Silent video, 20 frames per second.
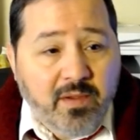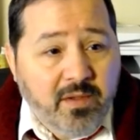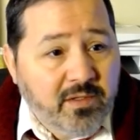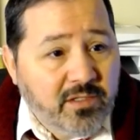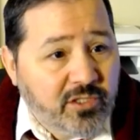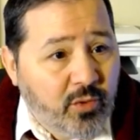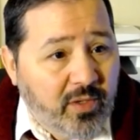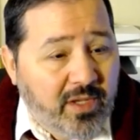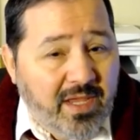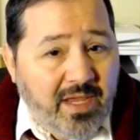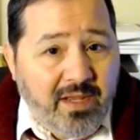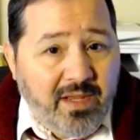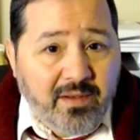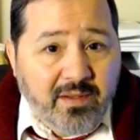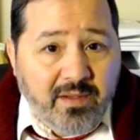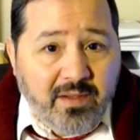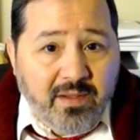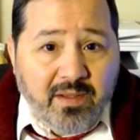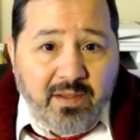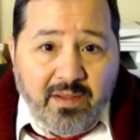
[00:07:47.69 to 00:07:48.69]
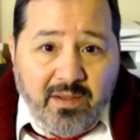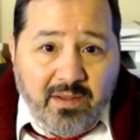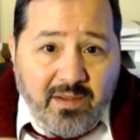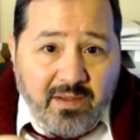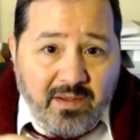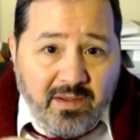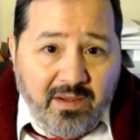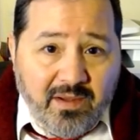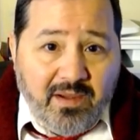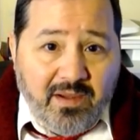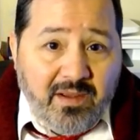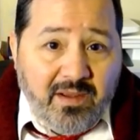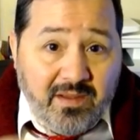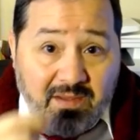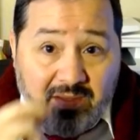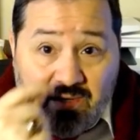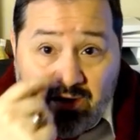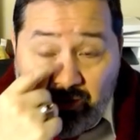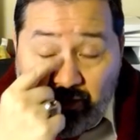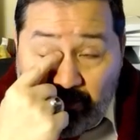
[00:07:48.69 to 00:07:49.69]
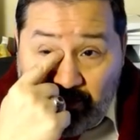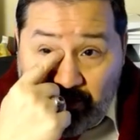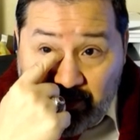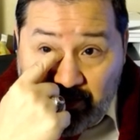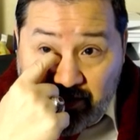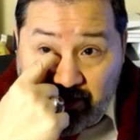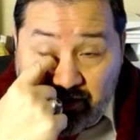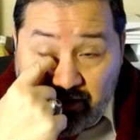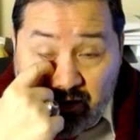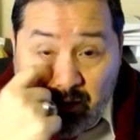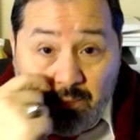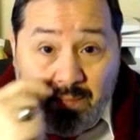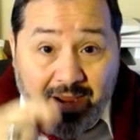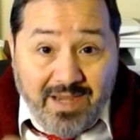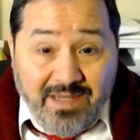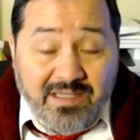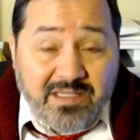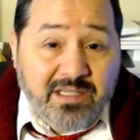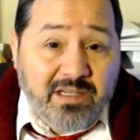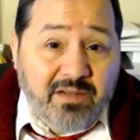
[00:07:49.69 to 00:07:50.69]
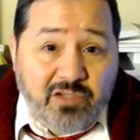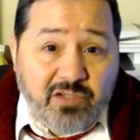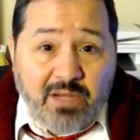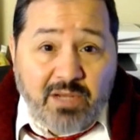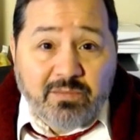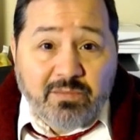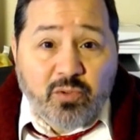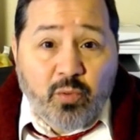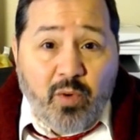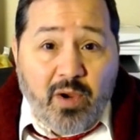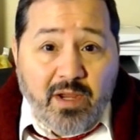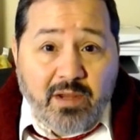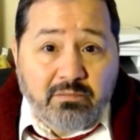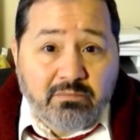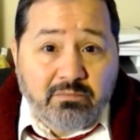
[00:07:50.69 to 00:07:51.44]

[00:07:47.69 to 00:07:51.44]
So again, this is the mindset of James White.